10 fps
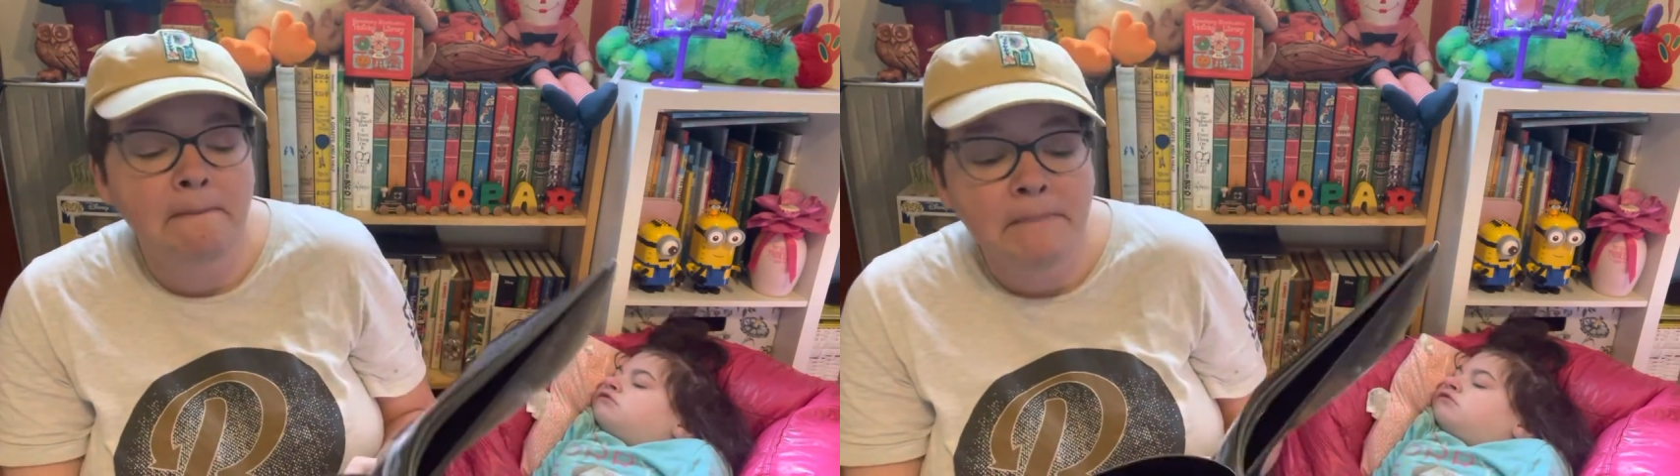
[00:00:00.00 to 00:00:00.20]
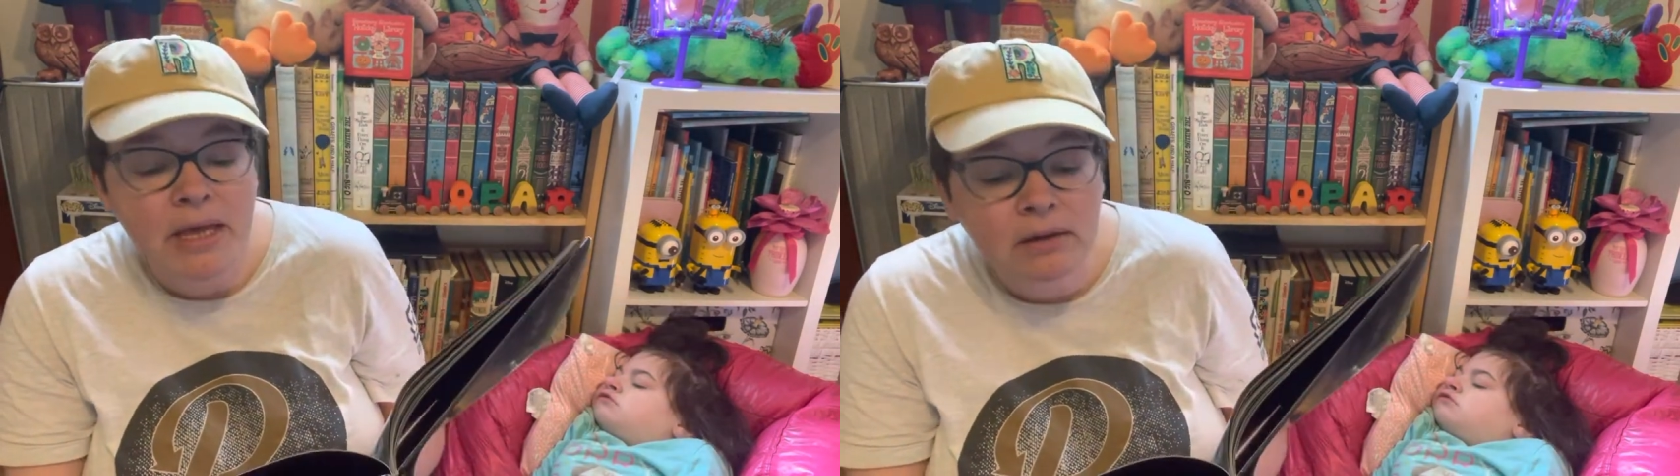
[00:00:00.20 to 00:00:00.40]

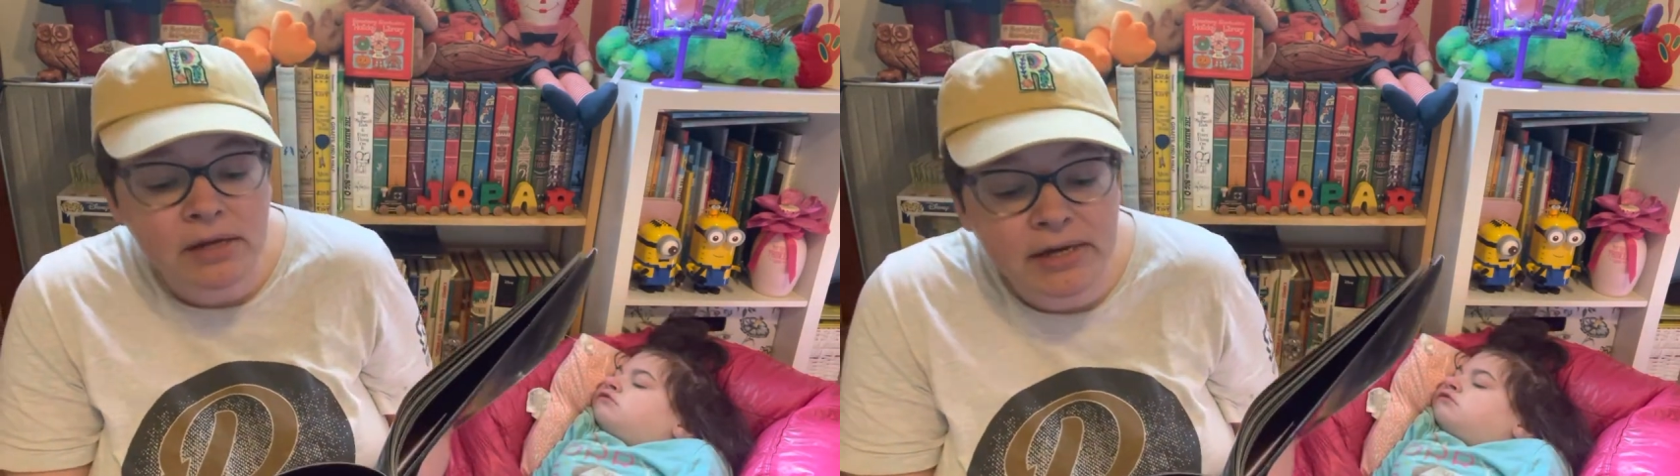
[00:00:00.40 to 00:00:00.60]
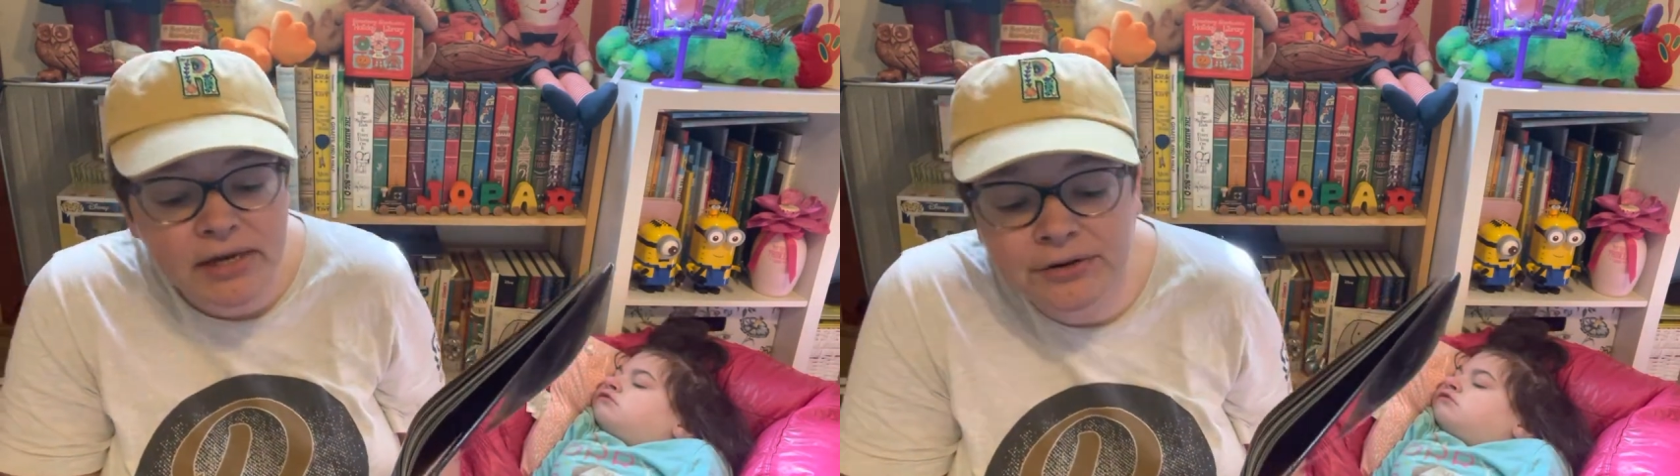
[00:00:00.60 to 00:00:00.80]

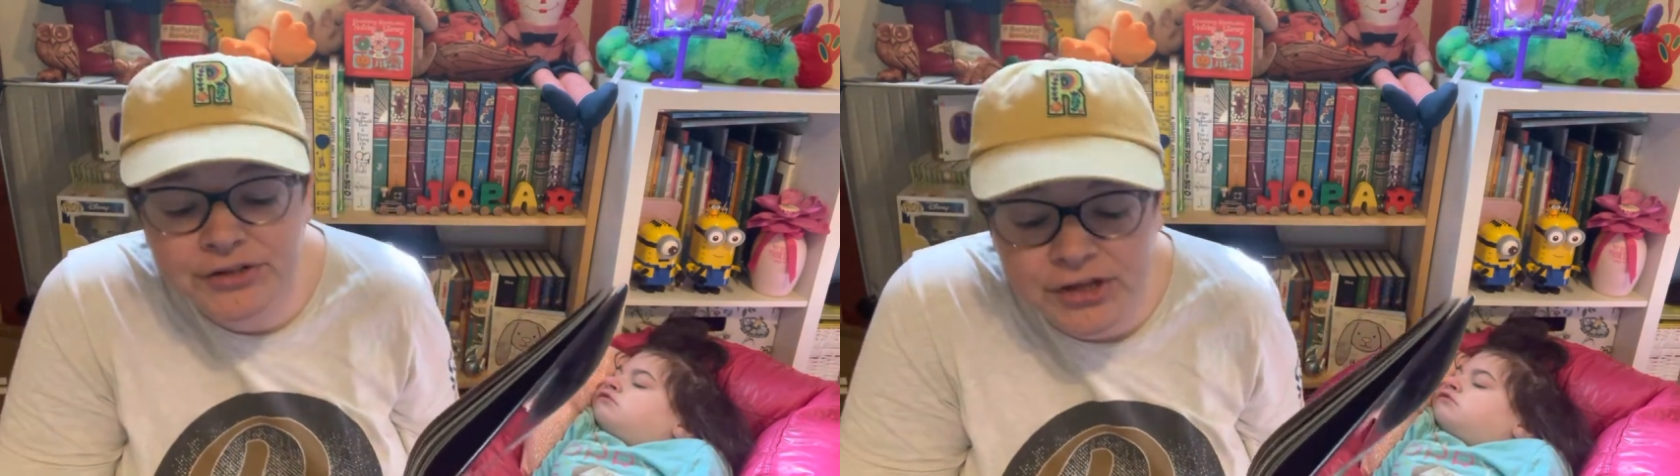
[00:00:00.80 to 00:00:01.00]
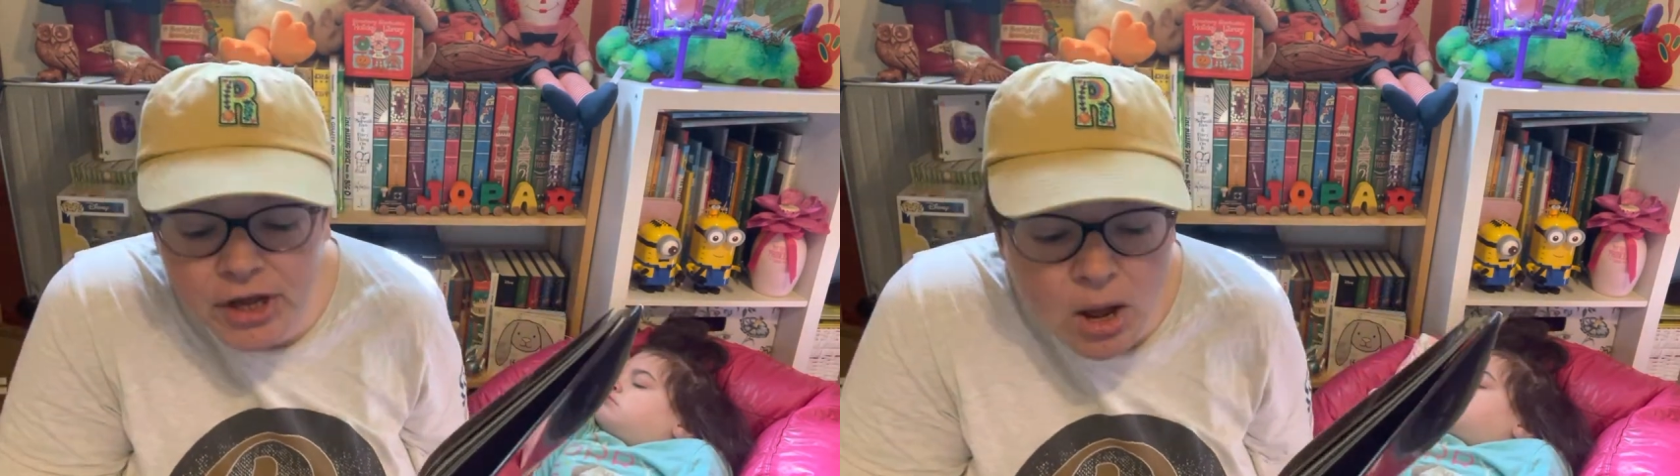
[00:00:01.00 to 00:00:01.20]
million
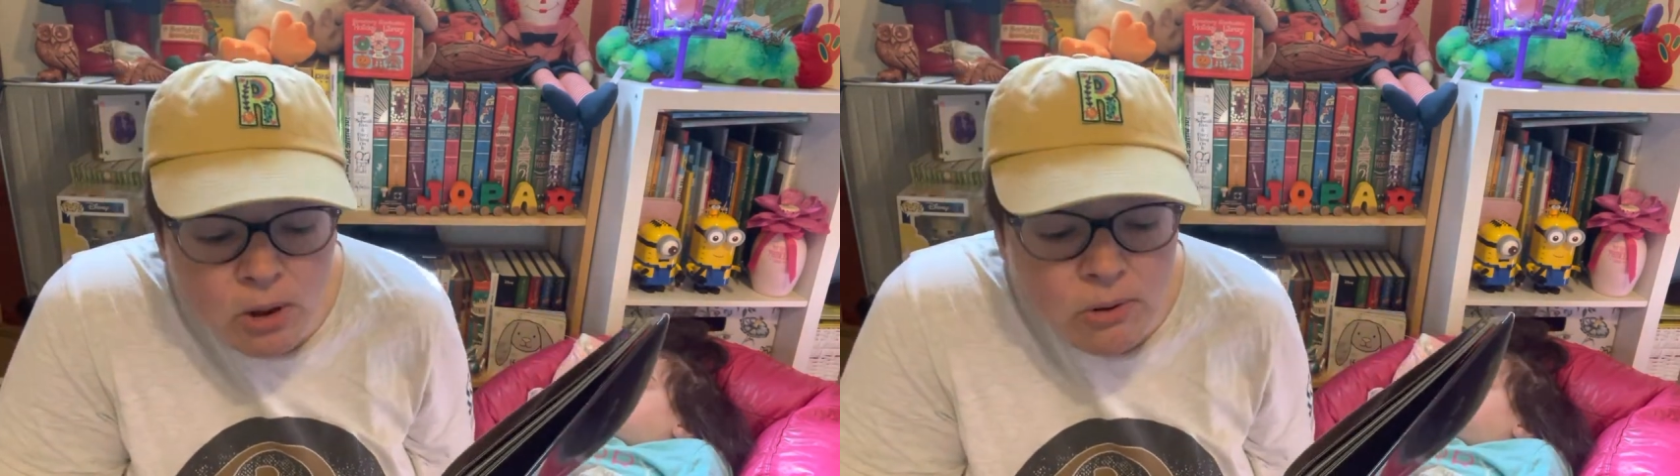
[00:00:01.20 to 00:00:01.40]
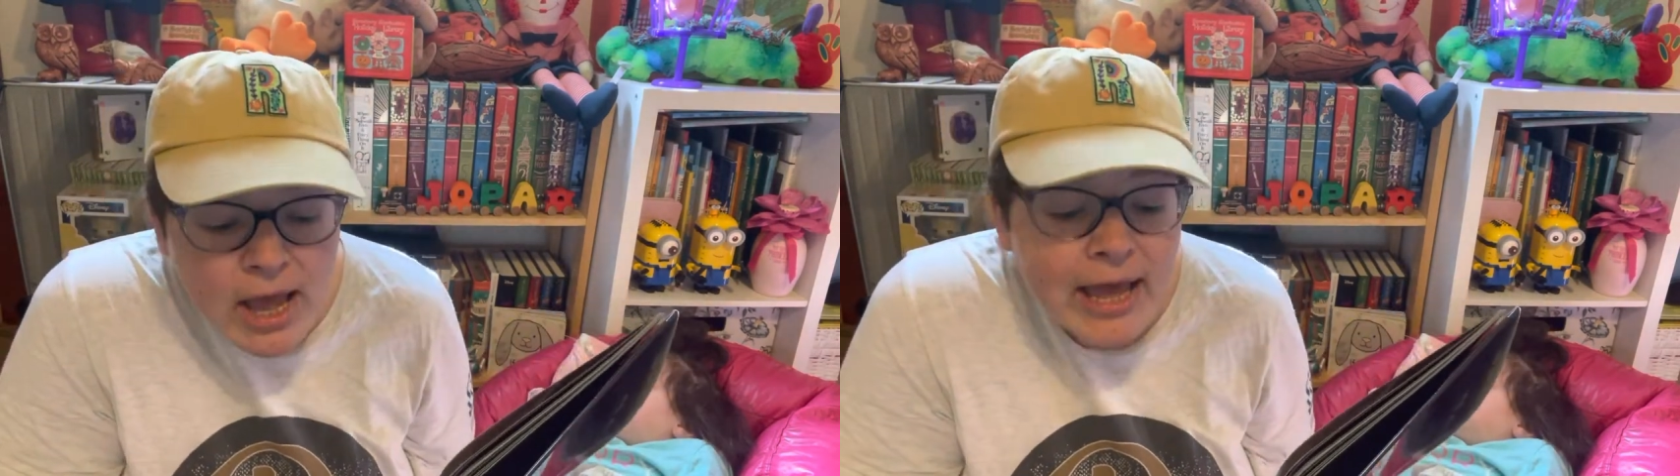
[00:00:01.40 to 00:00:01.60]
years
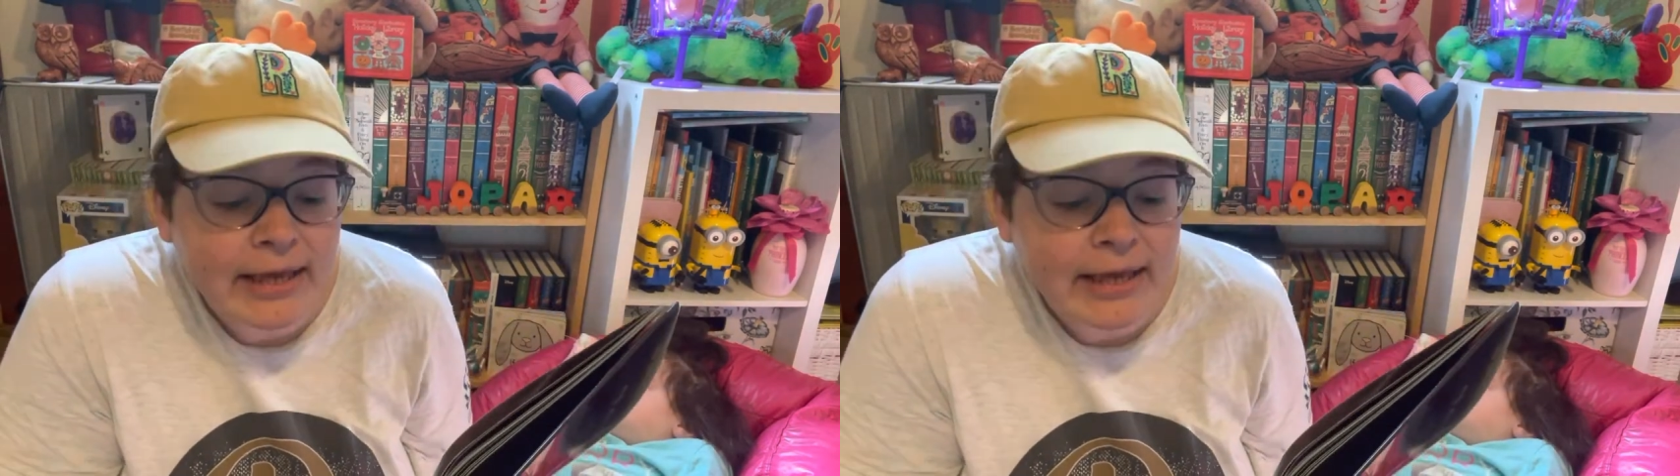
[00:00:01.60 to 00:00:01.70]
ago